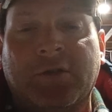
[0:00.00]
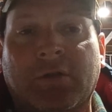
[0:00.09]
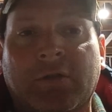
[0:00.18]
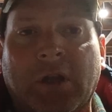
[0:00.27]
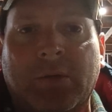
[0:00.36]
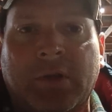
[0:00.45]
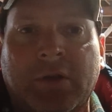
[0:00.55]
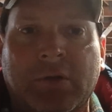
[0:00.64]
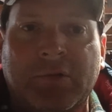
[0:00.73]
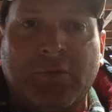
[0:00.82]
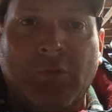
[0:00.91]
out, there
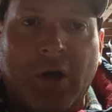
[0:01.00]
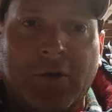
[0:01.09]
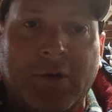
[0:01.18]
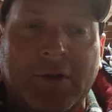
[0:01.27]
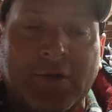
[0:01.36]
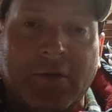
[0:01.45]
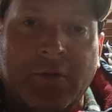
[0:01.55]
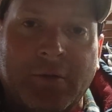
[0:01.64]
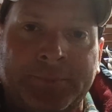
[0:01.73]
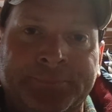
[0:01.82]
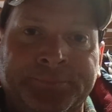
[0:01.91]
was water in the cylinder.
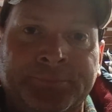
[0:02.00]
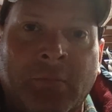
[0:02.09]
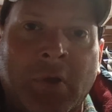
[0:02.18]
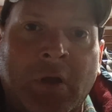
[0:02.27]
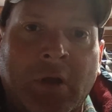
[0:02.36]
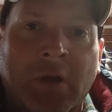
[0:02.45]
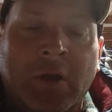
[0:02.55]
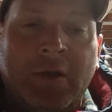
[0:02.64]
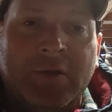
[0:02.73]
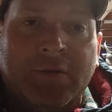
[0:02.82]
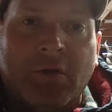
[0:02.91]

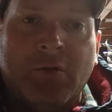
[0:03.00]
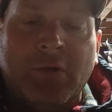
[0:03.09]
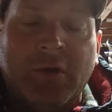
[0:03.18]
So we